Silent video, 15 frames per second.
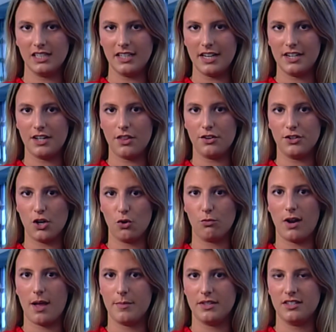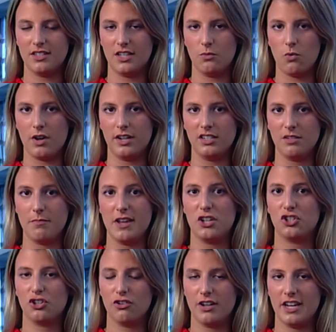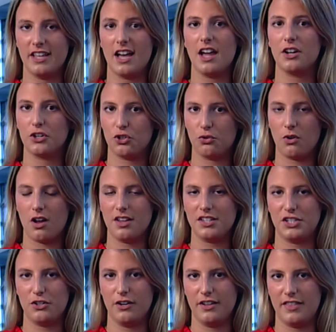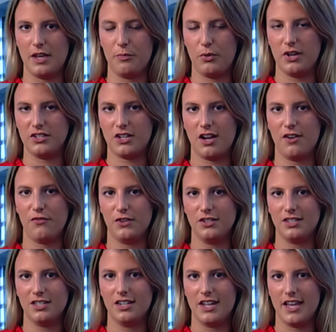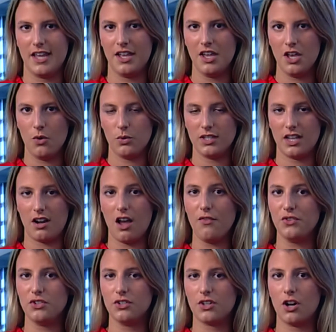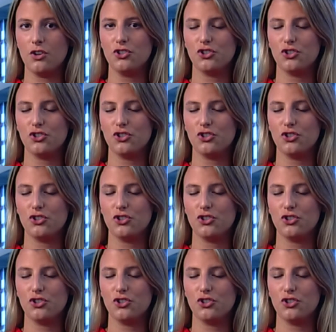And another note Robinson wanted to make sure he got across during that press conference today was that officers aren't